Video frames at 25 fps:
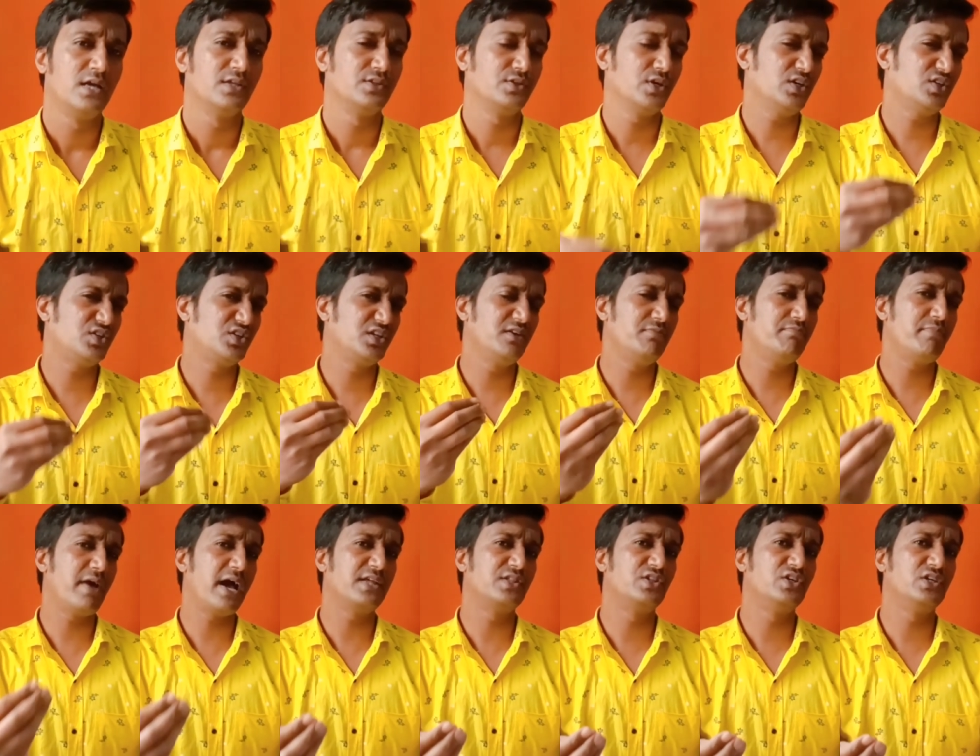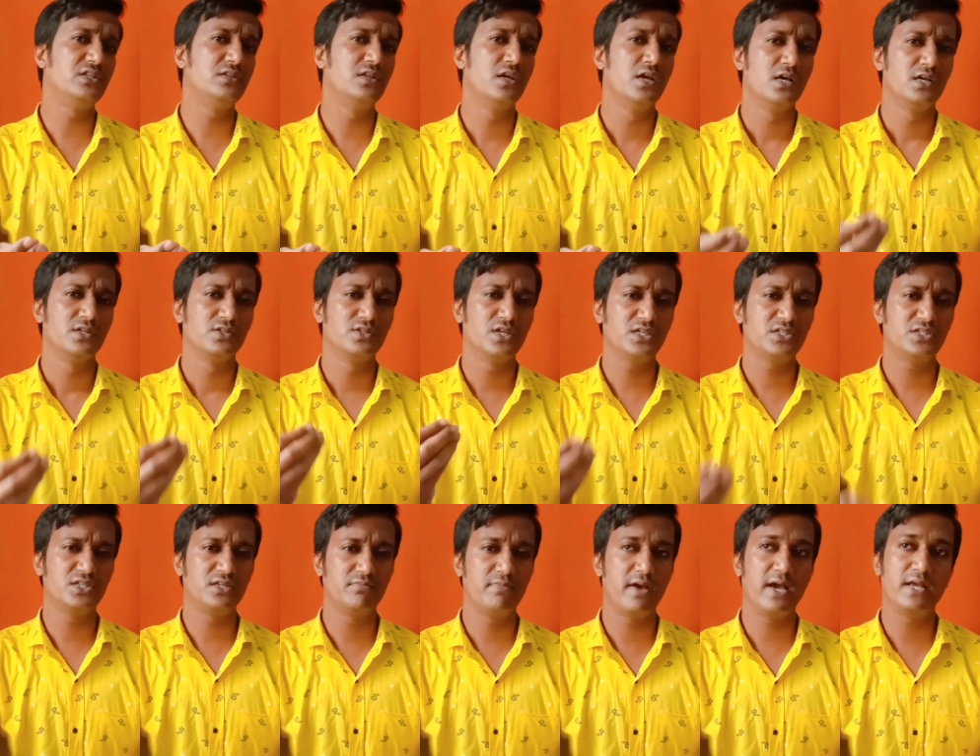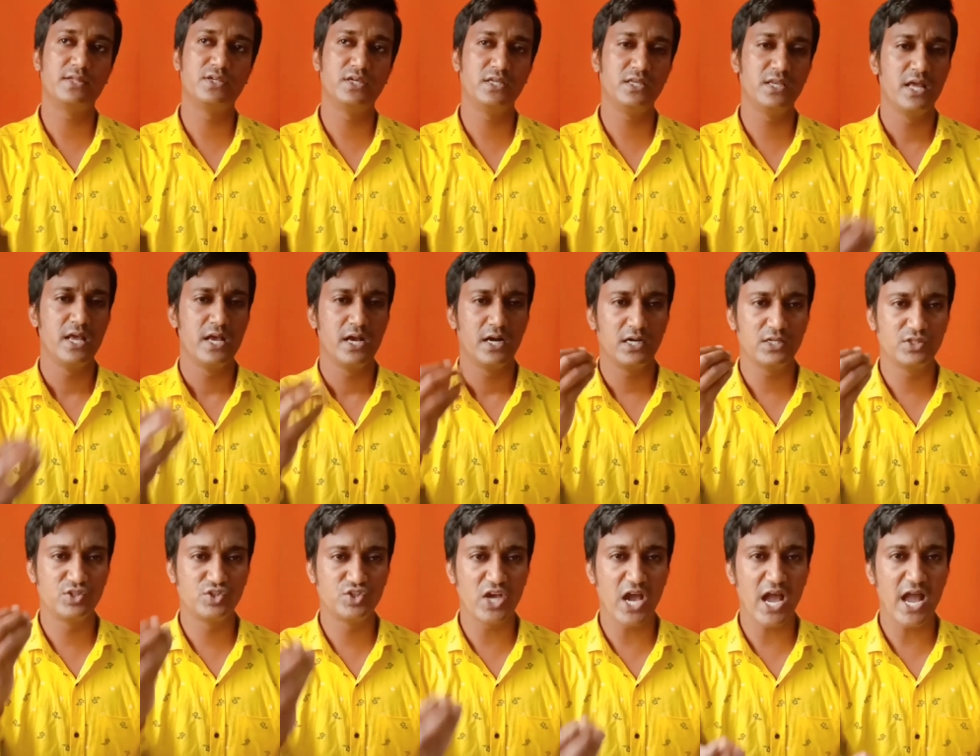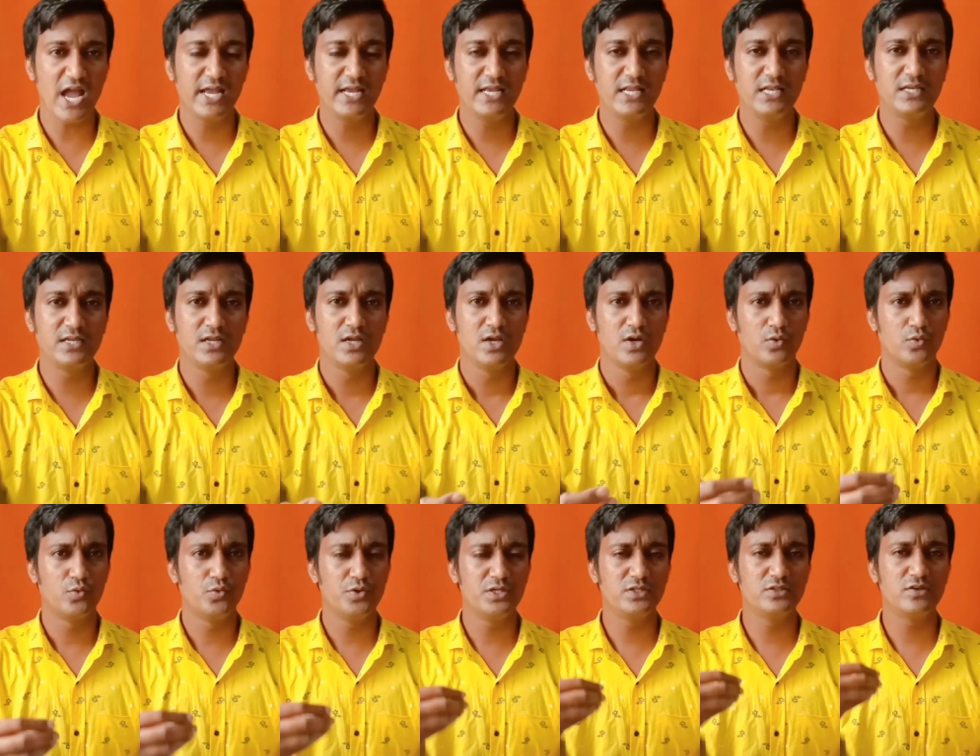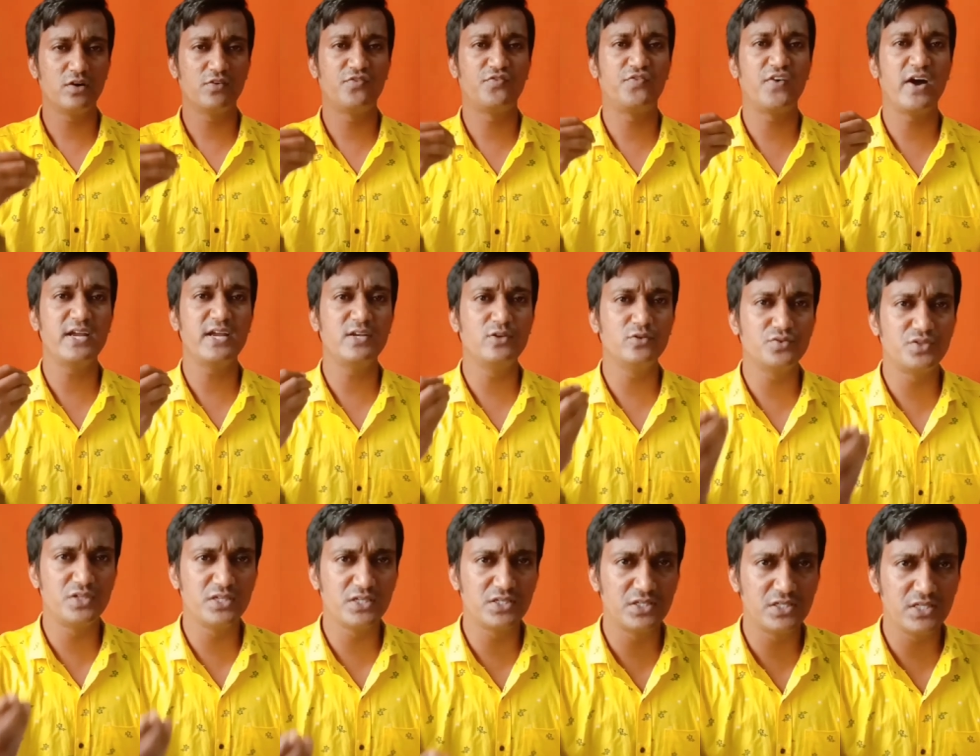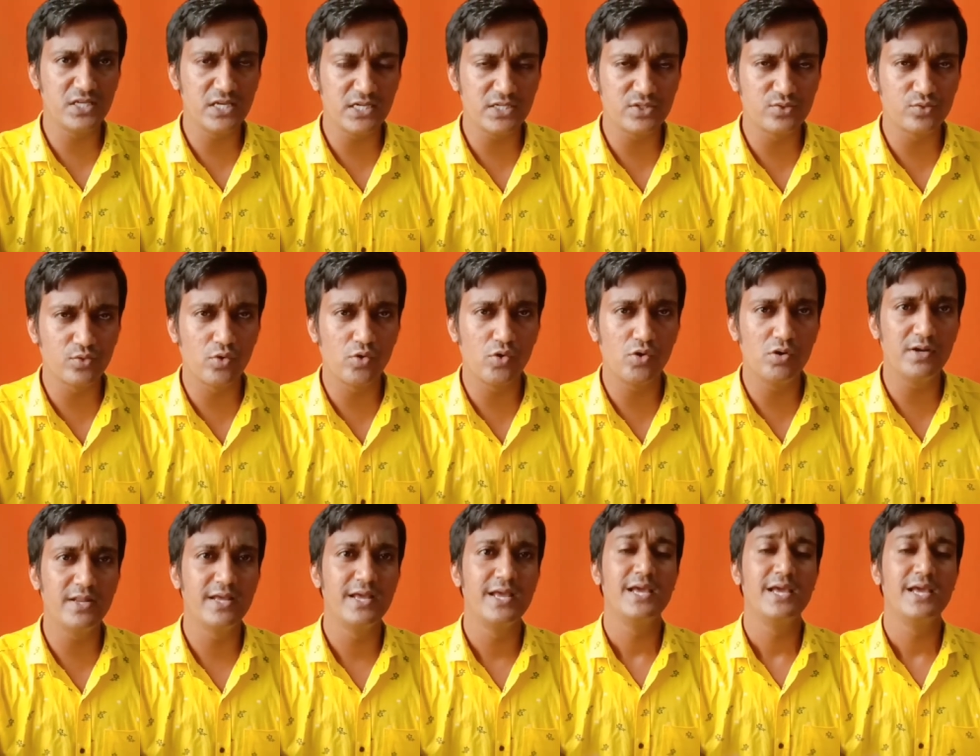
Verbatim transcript: Just imagine, just imagine a child who is of 5 to 6 years old